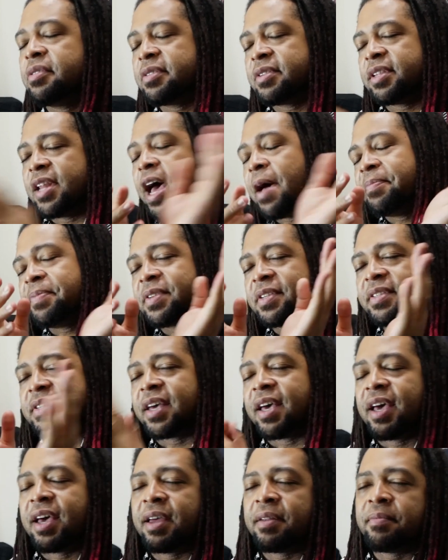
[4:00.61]
slaps his
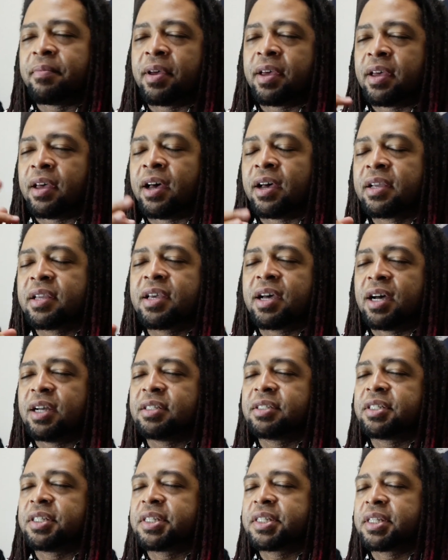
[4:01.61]
hand
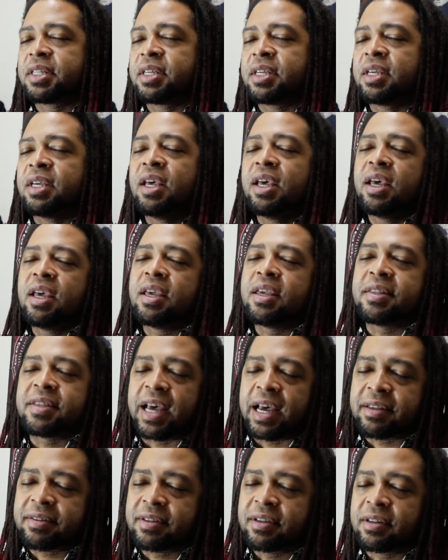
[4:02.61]
unconsciously. He's
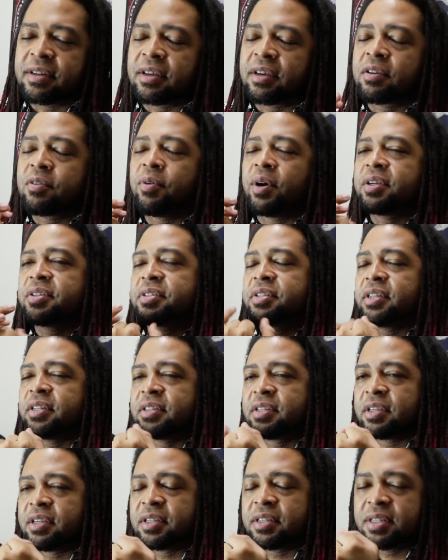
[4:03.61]
asking a question
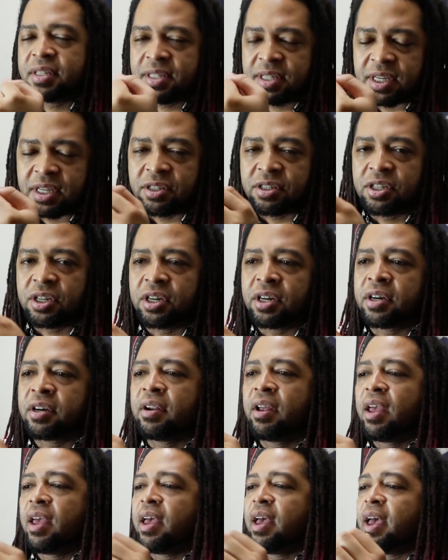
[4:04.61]
to his
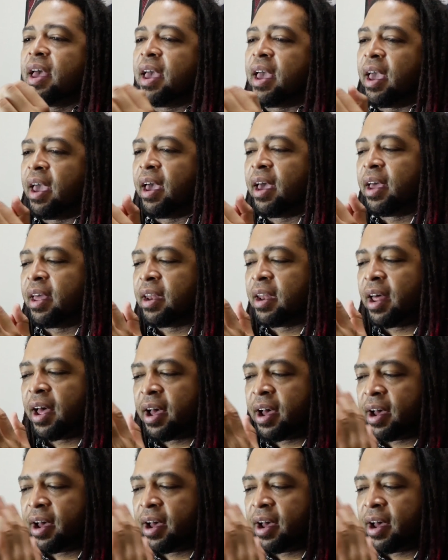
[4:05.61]
teacher, and